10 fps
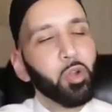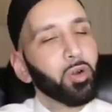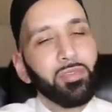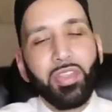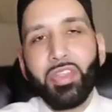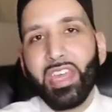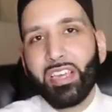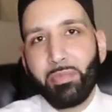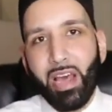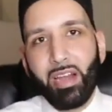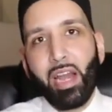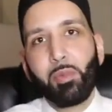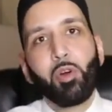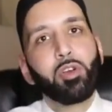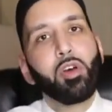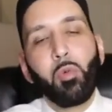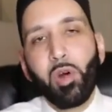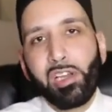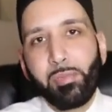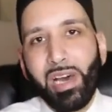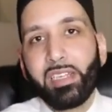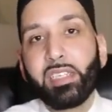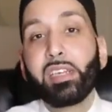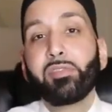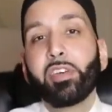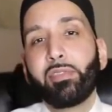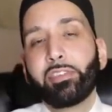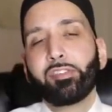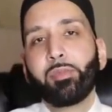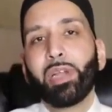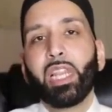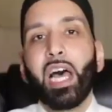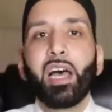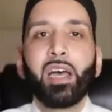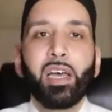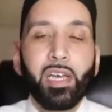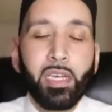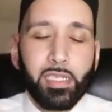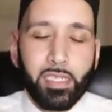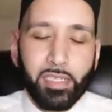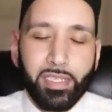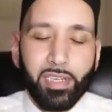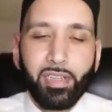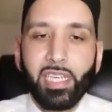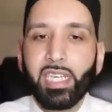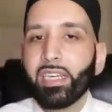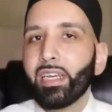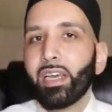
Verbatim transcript: Don't even think about it anymore. Don't worry about it. Seek forgiveness from Allah sincerely.